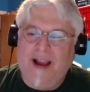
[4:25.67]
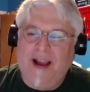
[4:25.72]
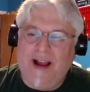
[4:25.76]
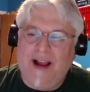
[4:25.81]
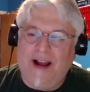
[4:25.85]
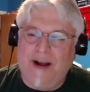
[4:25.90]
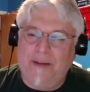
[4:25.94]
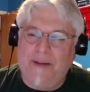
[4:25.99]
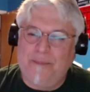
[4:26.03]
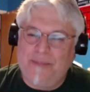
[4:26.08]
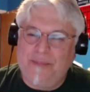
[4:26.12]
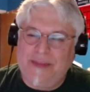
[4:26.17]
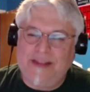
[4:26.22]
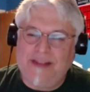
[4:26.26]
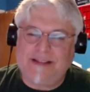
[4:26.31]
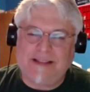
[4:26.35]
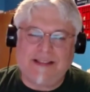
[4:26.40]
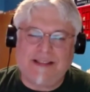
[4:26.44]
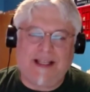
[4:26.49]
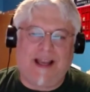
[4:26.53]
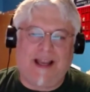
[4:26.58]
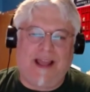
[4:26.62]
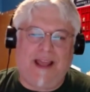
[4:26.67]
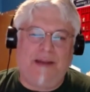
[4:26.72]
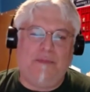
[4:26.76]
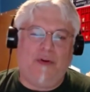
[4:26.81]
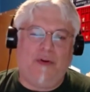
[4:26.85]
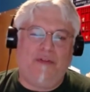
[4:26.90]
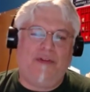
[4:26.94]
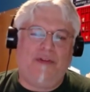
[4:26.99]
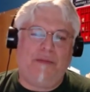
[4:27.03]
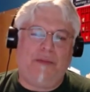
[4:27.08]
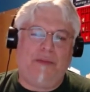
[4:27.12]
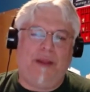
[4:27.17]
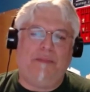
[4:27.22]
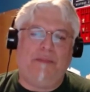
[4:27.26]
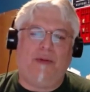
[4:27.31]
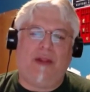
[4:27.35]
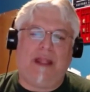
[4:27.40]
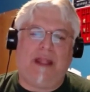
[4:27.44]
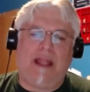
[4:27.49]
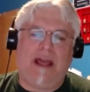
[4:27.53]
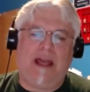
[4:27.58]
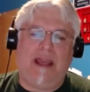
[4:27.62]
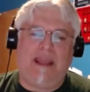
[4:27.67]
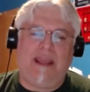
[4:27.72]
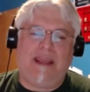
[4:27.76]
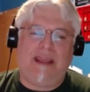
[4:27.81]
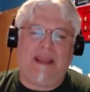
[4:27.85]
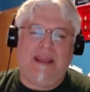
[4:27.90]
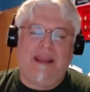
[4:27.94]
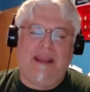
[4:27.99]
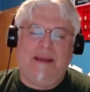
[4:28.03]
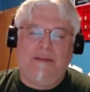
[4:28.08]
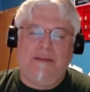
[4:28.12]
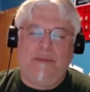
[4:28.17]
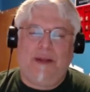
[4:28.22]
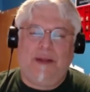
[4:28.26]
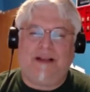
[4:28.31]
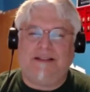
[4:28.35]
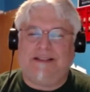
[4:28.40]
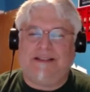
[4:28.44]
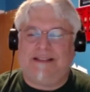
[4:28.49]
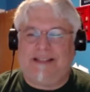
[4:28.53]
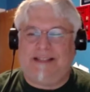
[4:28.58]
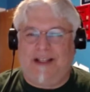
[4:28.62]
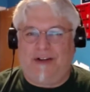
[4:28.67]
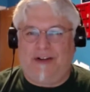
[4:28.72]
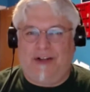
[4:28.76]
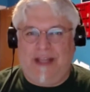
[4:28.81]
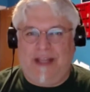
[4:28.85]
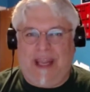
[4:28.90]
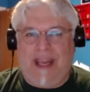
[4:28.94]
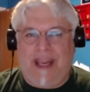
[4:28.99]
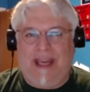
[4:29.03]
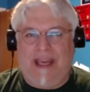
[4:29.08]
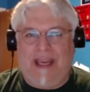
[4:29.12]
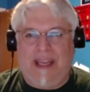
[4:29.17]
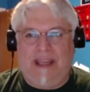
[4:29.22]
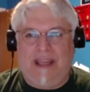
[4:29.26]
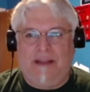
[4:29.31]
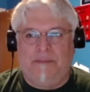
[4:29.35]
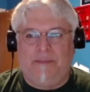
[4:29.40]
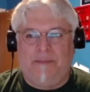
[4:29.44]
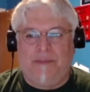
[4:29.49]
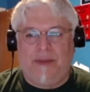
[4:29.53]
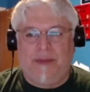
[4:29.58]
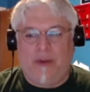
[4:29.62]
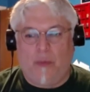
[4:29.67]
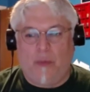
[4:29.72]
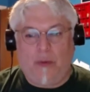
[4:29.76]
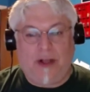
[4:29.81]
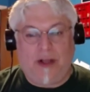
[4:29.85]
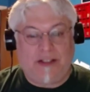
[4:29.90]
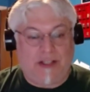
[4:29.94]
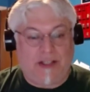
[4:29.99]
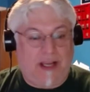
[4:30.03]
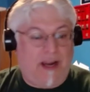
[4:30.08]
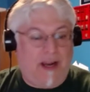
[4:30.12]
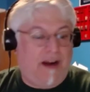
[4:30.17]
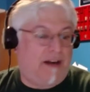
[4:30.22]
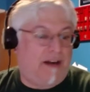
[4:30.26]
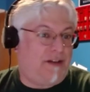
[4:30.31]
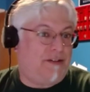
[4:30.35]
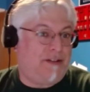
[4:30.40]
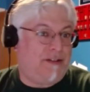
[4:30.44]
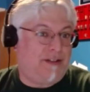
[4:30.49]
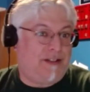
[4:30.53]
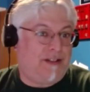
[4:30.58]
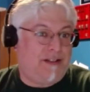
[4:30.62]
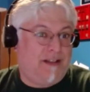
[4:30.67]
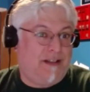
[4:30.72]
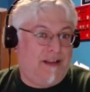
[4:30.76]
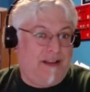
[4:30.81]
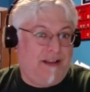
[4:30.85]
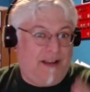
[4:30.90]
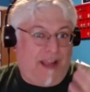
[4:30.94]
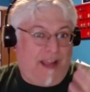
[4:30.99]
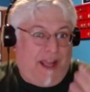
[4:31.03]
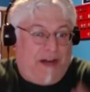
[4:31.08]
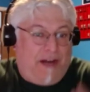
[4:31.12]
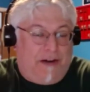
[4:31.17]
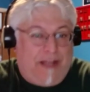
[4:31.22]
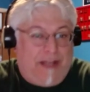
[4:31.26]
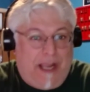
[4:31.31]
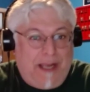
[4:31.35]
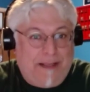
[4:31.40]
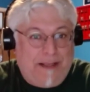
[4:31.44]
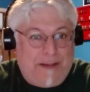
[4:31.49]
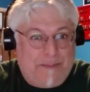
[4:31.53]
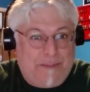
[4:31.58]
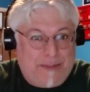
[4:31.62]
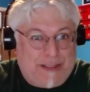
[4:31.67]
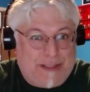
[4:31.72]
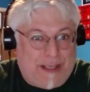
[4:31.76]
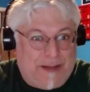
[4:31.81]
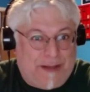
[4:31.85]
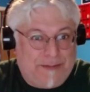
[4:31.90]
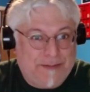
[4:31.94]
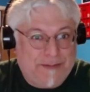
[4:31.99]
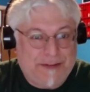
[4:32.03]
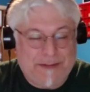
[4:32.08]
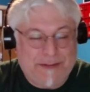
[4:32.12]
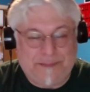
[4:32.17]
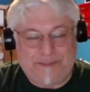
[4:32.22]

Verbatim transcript: Um, this is the kind of movie people like because it's entertaining to watch characters entertain themselves.